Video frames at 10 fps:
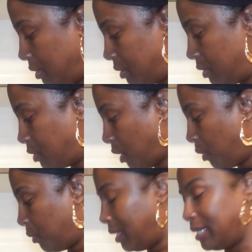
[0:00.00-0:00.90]

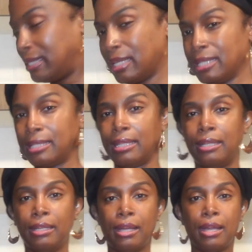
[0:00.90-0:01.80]
so it
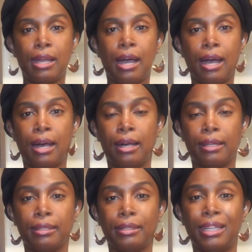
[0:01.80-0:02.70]
doesn't
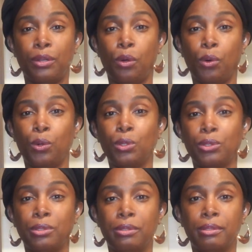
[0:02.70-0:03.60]
get
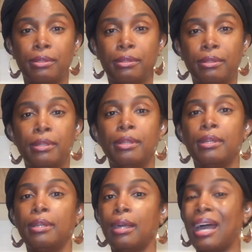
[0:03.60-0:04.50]
old.
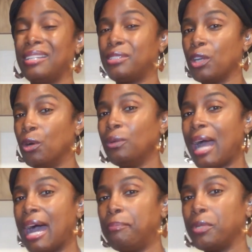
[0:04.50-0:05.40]
I don't
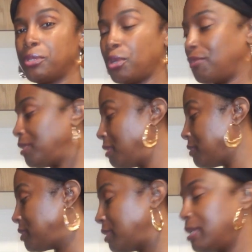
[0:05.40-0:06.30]
add
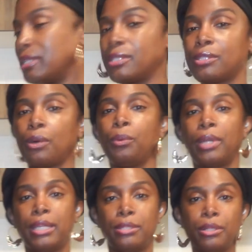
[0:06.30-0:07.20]
preservatives to this, so
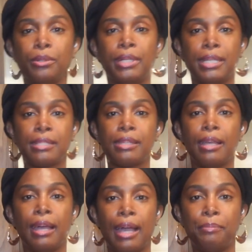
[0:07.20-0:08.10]
what I do is
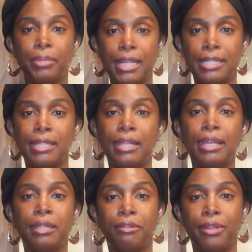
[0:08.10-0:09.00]
I place
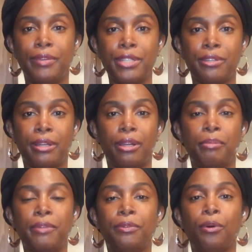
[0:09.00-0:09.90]
it in the refrigerator.
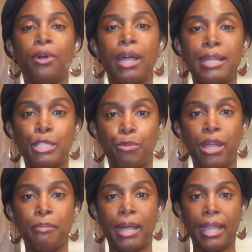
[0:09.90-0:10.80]
Before I
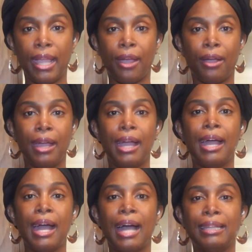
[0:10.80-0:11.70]
spray my hair,
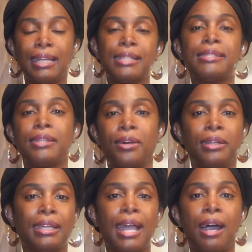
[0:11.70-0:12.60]
I let it sit
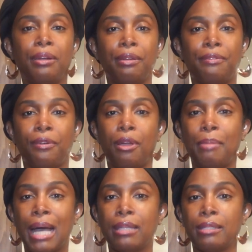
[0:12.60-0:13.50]
on the counter for
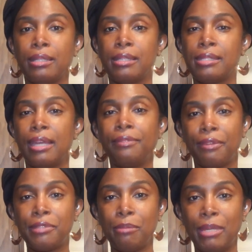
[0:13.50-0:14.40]
about
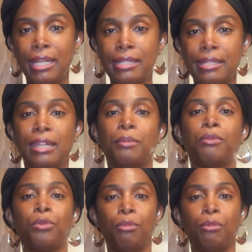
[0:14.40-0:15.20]
10-15 minutes, and it will